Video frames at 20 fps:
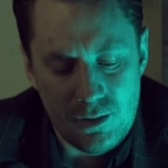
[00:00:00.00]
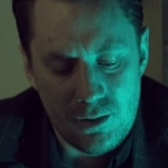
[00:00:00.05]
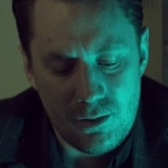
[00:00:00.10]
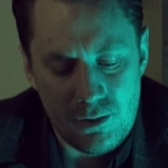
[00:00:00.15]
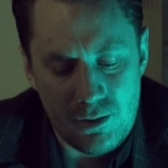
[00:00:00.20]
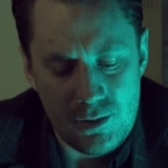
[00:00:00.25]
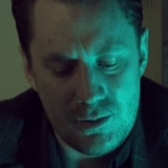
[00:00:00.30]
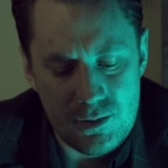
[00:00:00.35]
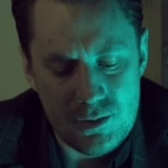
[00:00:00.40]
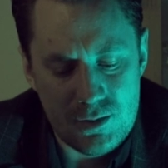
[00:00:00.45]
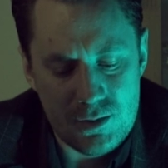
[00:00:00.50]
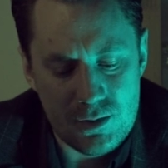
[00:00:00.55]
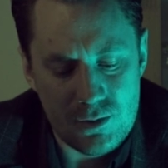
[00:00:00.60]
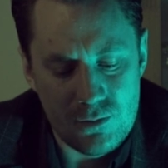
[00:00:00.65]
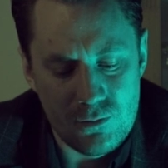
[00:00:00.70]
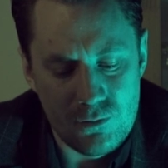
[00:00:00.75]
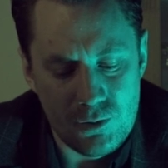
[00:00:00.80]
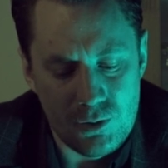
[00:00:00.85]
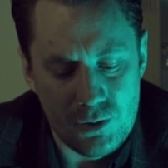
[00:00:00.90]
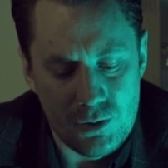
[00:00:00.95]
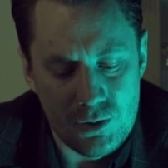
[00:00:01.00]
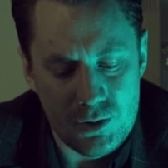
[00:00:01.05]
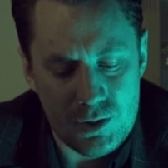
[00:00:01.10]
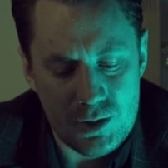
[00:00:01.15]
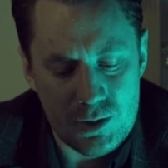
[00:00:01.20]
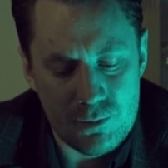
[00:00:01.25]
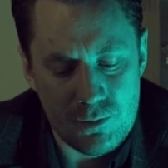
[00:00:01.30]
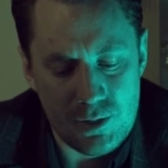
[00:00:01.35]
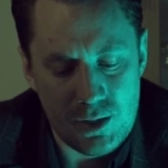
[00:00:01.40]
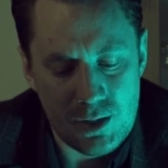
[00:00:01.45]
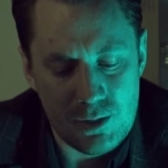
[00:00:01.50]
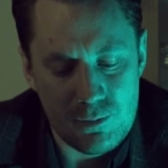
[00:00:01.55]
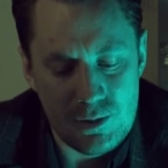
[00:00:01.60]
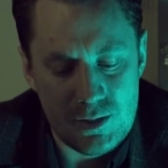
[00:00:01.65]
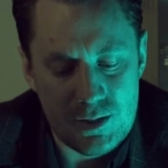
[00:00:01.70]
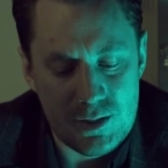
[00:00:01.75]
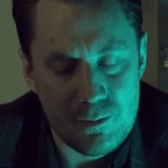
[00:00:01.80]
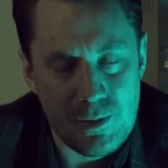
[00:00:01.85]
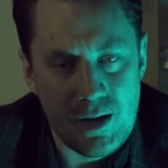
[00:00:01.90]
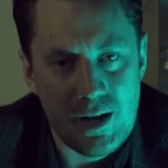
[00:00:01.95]
These words made me
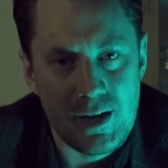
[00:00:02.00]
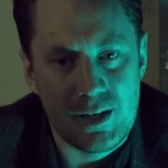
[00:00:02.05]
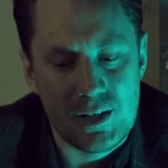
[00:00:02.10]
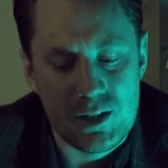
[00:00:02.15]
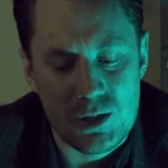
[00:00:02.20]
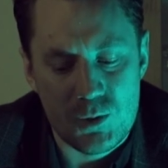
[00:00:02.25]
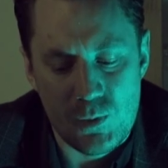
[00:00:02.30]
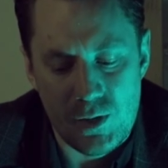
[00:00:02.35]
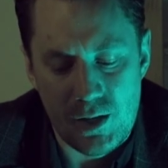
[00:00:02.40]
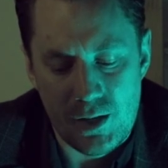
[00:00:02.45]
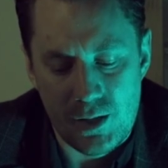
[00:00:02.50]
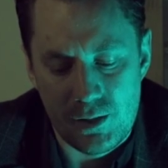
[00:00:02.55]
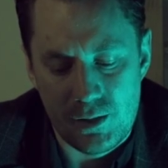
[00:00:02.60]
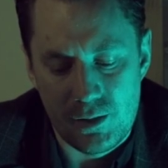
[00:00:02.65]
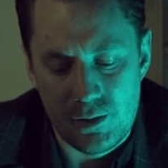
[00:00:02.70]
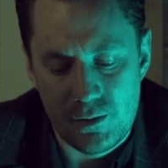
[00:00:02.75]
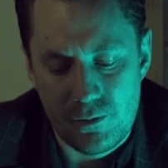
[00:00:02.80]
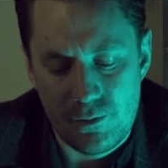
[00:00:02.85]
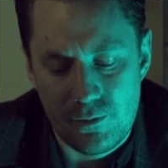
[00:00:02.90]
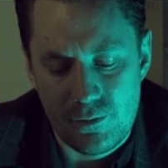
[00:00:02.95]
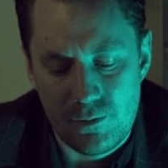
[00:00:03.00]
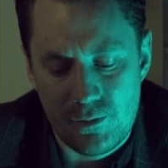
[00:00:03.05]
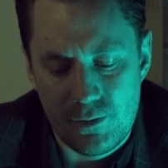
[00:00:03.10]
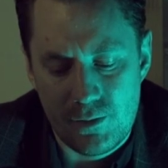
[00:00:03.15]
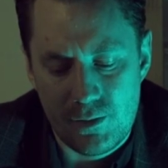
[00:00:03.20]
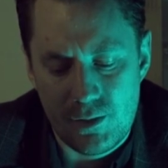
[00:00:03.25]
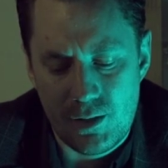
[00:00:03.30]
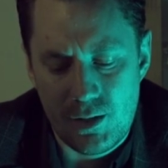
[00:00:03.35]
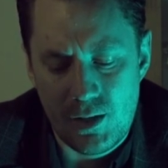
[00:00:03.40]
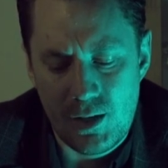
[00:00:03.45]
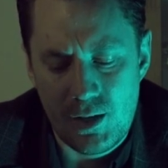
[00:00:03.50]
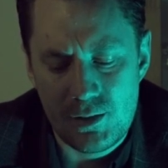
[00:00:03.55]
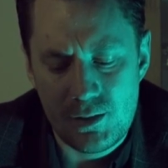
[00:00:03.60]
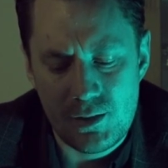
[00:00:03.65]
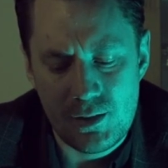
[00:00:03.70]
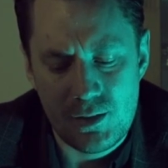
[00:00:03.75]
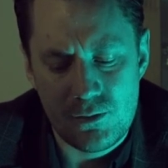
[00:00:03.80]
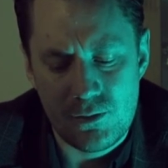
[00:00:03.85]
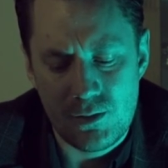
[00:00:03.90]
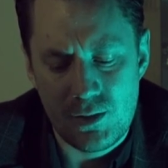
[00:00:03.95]
smile as well. I
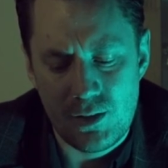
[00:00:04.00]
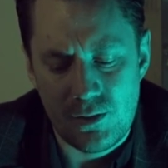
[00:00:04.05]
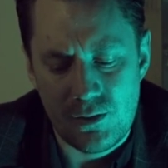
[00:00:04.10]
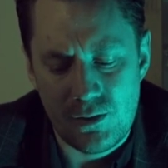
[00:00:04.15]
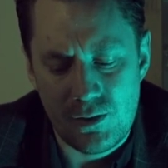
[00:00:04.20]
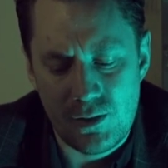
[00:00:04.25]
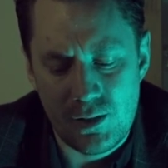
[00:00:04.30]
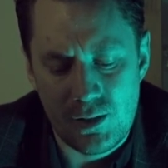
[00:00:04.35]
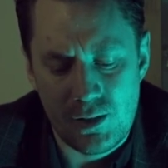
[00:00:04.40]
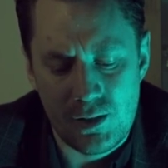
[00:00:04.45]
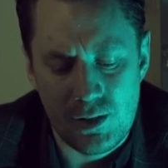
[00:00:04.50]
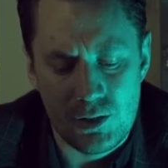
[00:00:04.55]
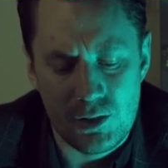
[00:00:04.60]
didn't really think